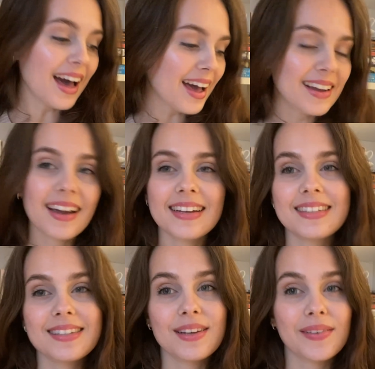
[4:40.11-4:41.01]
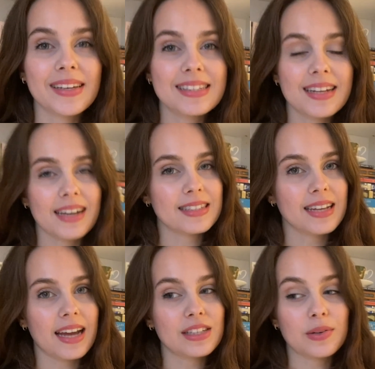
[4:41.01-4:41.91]
Hi guys, so it's the next
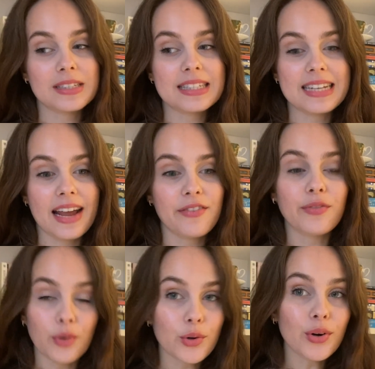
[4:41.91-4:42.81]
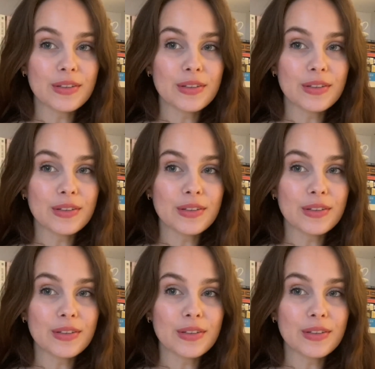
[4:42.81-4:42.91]
day, so it's day 4